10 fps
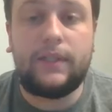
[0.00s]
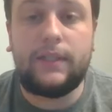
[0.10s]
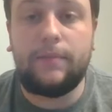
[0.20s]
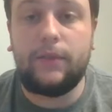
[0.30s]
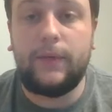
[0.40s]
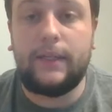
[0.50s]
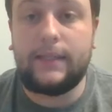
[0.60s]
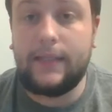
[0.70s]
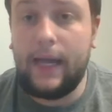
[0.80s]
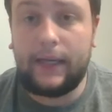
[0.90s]
between
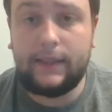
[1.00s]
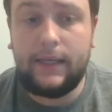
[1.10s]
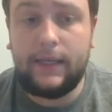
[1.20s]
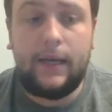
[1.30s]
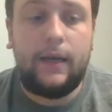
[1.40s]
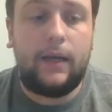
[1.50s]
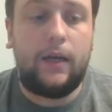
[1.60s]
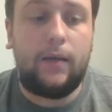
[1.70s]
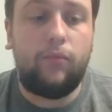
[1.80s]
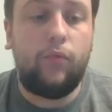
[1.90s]
sex,
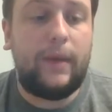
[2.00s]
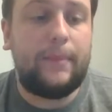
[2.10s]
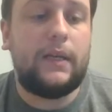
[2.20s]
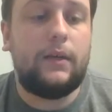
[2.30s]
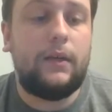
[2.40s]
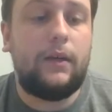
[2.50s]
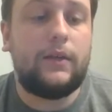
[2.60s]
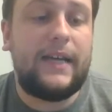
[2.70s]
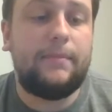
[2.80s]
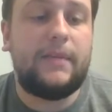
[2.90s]
women are
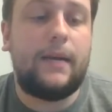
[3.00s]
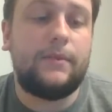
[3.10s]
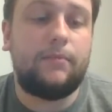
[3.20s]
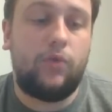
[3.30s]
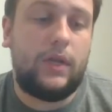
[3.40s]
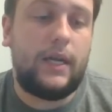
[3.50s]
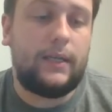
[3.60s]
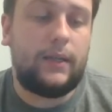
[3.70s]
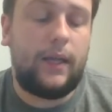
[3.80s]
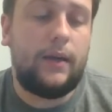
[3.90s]
10 times more
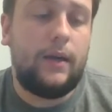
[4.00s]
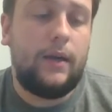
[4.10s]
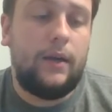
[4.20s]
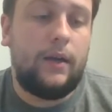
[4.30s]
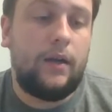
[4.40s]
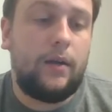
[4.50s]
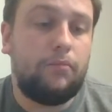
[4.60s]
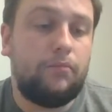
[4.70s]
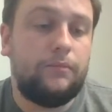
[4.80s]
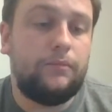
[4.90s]
likely
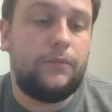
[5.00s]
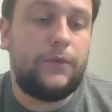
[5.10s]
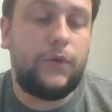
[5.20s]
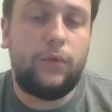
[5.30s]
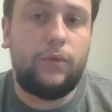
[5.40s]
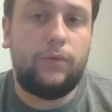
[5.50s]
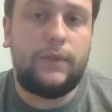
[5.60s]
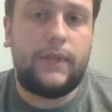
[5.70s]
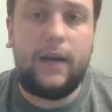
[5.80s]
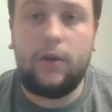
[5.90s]
um, to
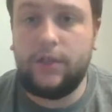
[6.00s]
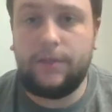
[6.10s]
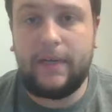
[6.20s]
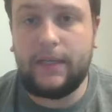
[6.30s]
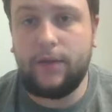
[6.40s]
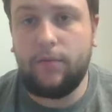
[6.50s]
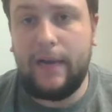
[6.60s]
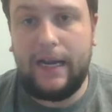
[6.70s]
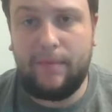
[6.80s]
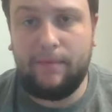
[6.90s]
tear just because of their
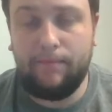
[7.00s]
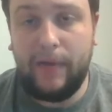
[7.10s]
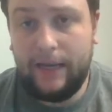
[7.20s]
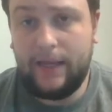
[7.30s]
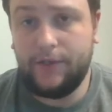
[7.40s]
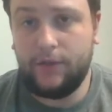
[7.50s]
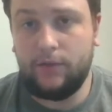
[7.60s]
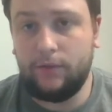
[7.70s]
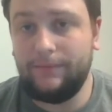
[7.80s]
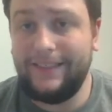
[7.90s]

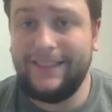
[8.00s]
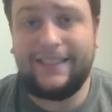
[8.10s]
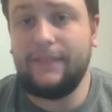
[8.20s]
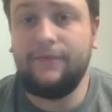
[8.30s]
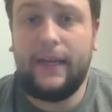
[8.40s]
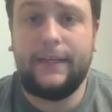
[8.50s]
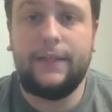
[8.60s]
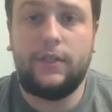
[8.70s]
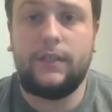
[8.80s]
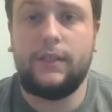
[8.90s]
biological
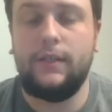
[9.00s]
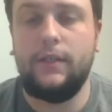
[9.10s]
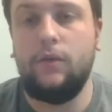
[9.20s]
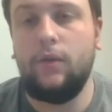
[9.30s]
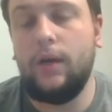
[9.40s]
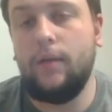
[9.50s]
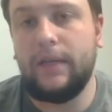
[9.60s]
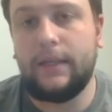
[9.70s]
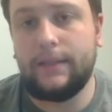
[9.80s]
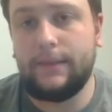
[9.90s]
disadvantages,
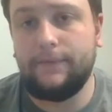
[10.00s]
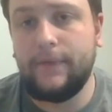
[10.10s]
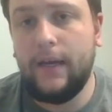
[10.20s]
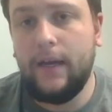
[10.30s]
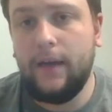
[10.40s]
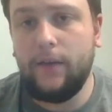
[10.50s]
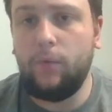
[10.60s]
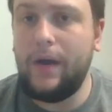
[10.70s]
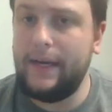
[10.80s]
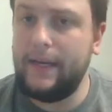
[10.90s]
because of their
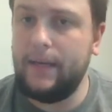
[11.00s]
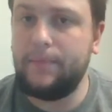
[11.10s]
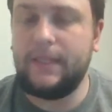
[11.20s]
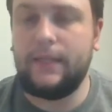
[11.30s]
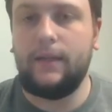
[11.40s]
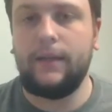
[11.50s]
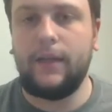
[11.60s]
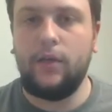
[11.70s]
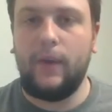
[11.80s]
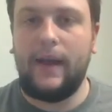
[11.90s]
wide hips and
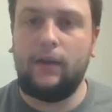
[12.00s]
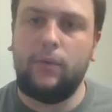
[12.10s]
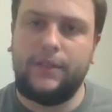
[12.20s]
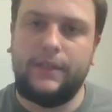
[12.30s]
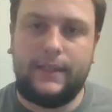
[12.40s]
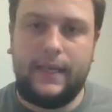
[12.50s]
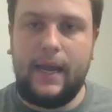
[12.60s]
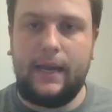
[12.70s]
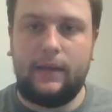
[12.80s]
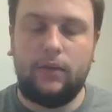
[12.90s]
acute angle, which is the
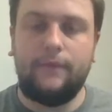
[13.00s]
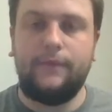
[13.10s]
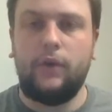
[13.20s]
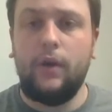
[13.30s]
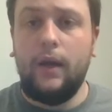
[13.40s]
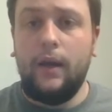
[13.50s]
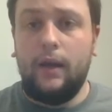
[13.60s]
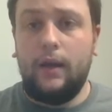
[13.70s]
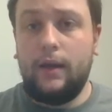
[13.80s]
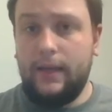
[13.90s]
angle of your
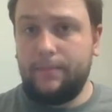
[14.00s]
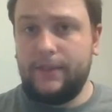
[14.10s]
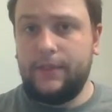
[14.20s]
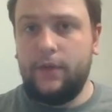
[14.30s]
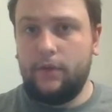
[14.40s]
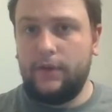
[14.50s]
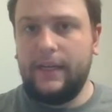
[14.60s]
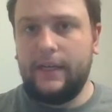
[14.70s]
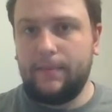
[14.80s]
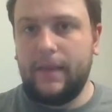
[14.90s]
hips to your
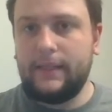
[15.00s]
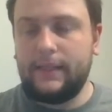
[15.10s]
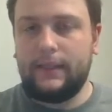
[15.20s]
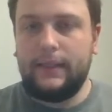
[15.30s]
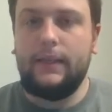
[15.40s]
knees, basically.